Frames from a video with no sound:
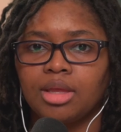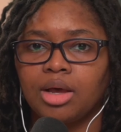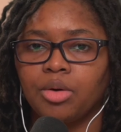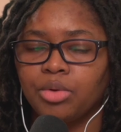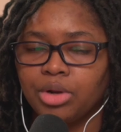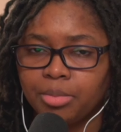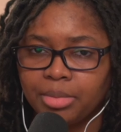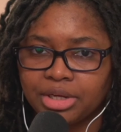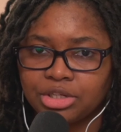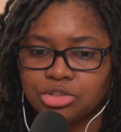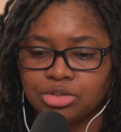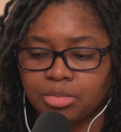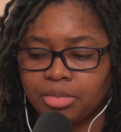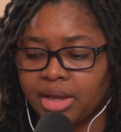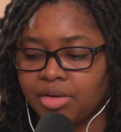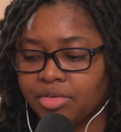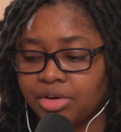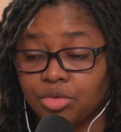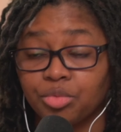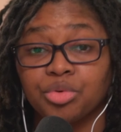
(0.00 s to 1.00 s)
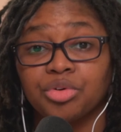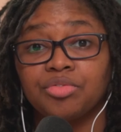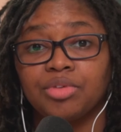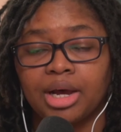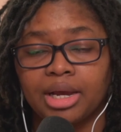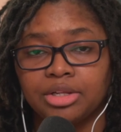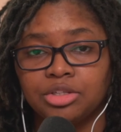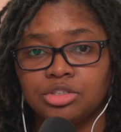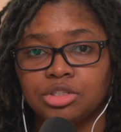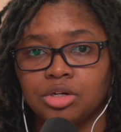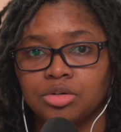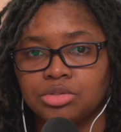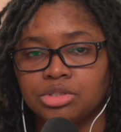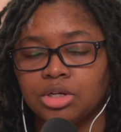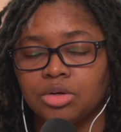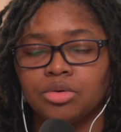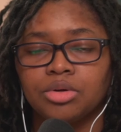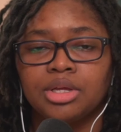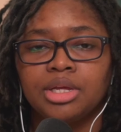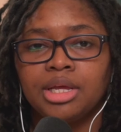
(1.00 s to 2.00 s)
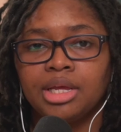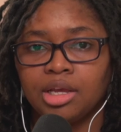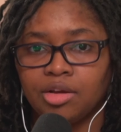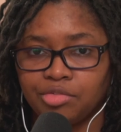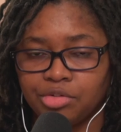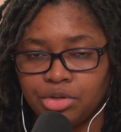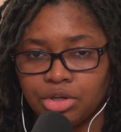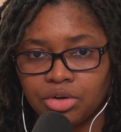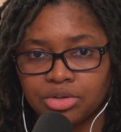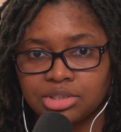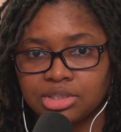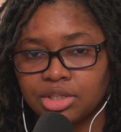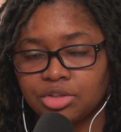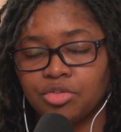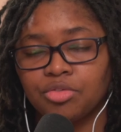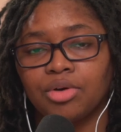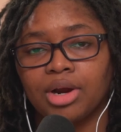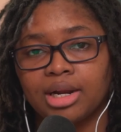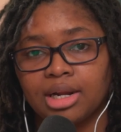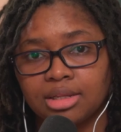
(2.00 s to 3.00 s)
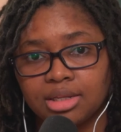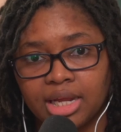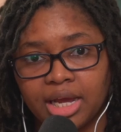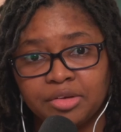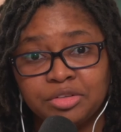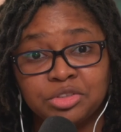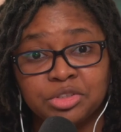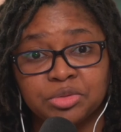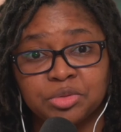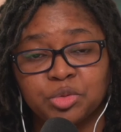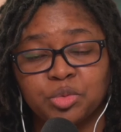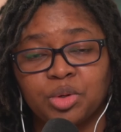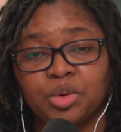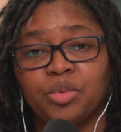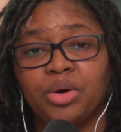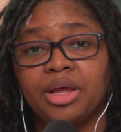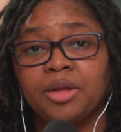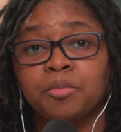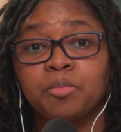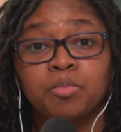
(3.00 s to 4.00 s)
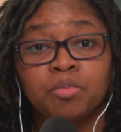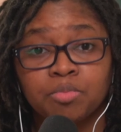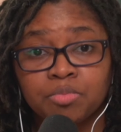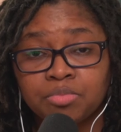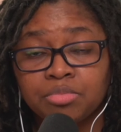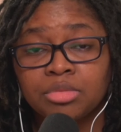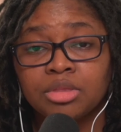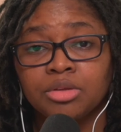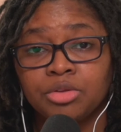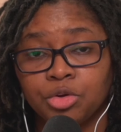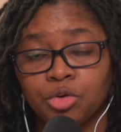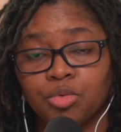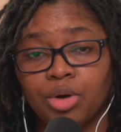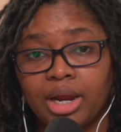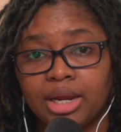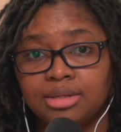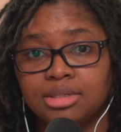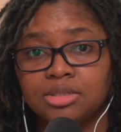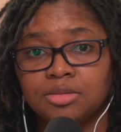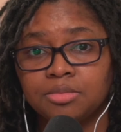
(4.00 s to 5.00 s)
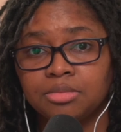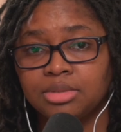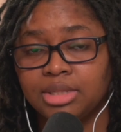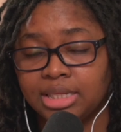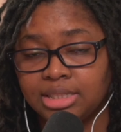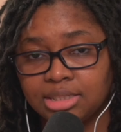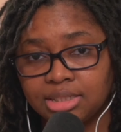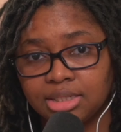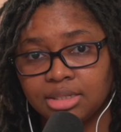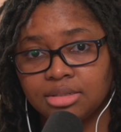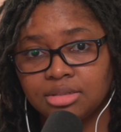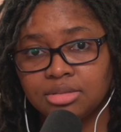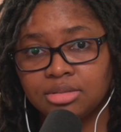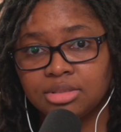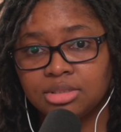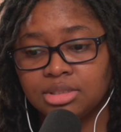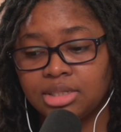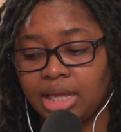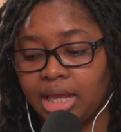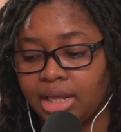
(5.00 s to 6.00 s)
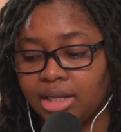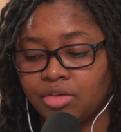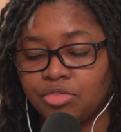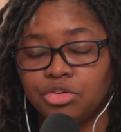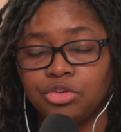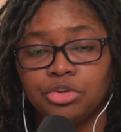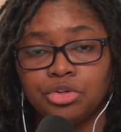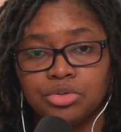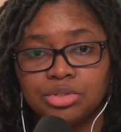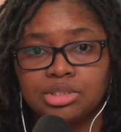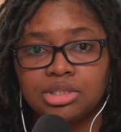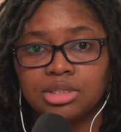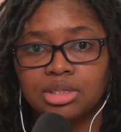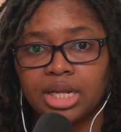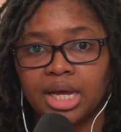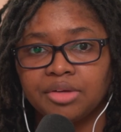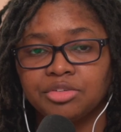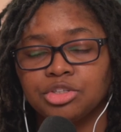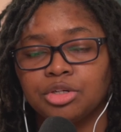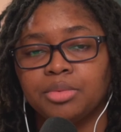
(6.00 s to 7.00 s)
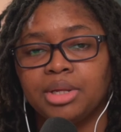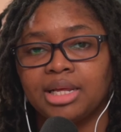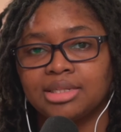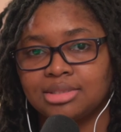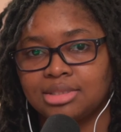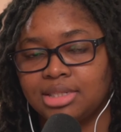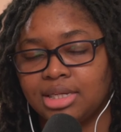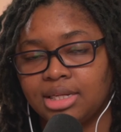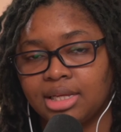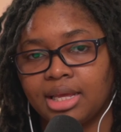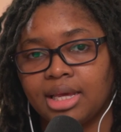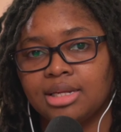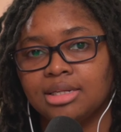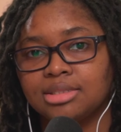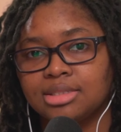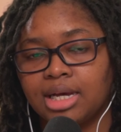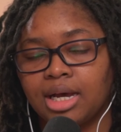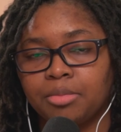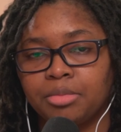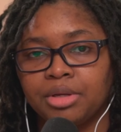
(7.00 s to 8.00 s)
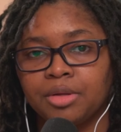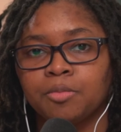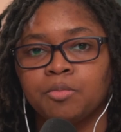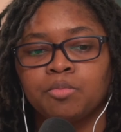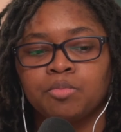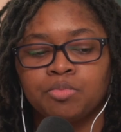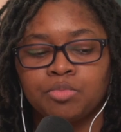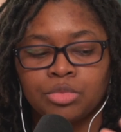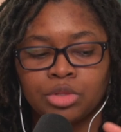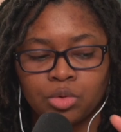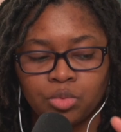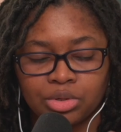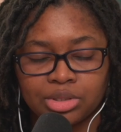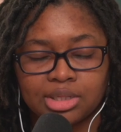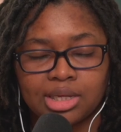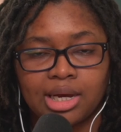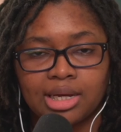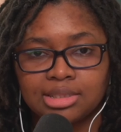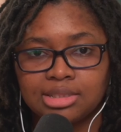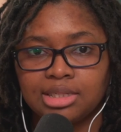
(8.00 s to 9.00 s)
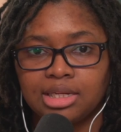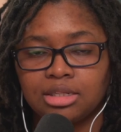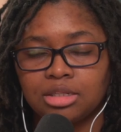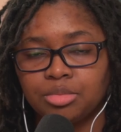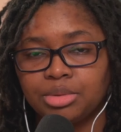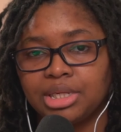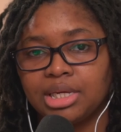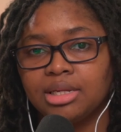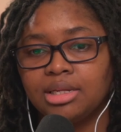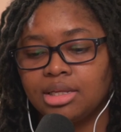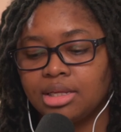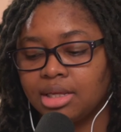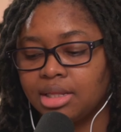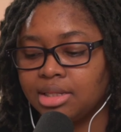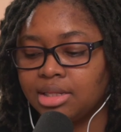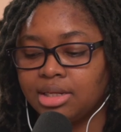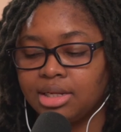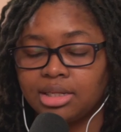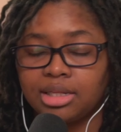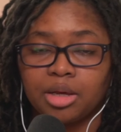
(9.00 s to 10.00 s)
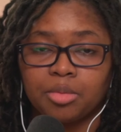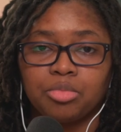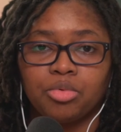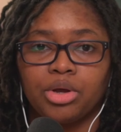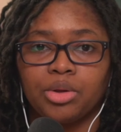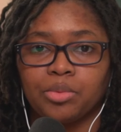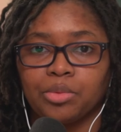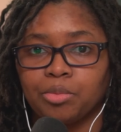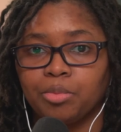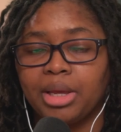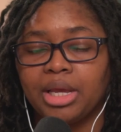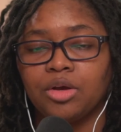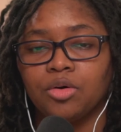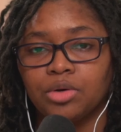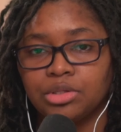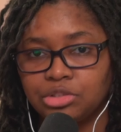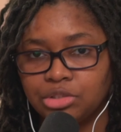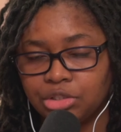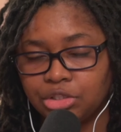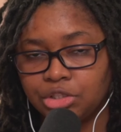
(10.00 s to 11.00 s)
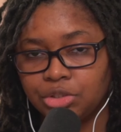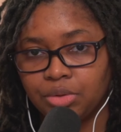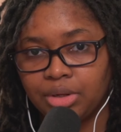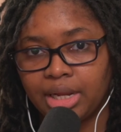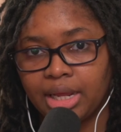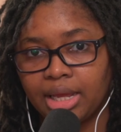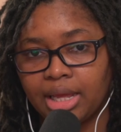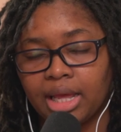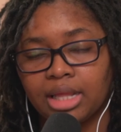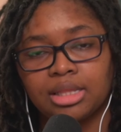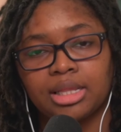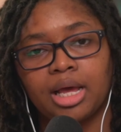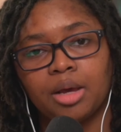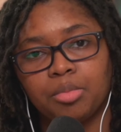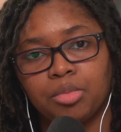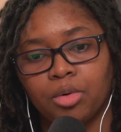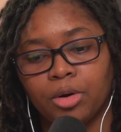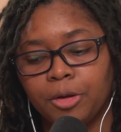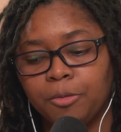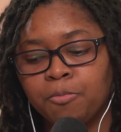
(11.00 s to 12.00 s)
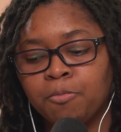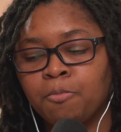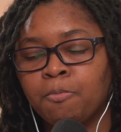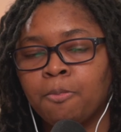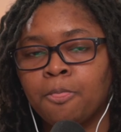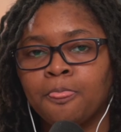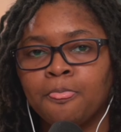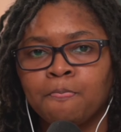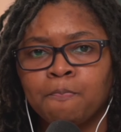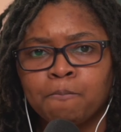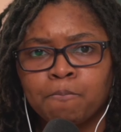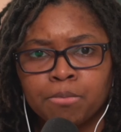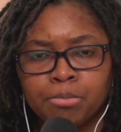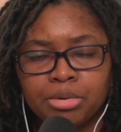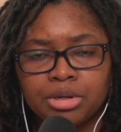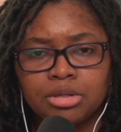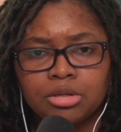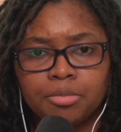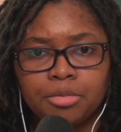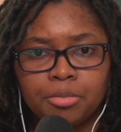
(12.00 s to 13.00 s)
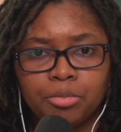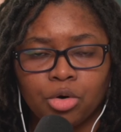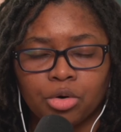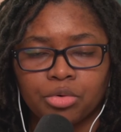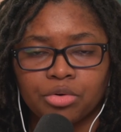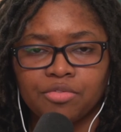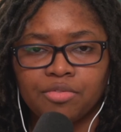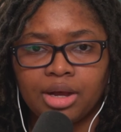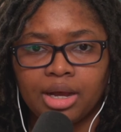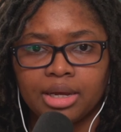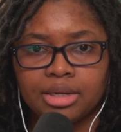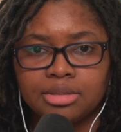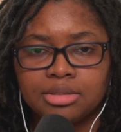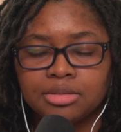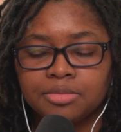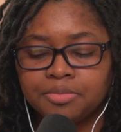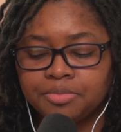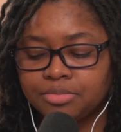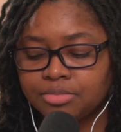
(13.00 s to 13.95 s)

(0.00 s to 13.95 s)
I want to make sure I'm having a refined show. So if you notice that the Friday live streams went away, you're right. They did. And if you do see a live stream, it has a dedicated topic with content at the beginning. And then at that point, we may go into a Q&A at that point, but a little bit more refined.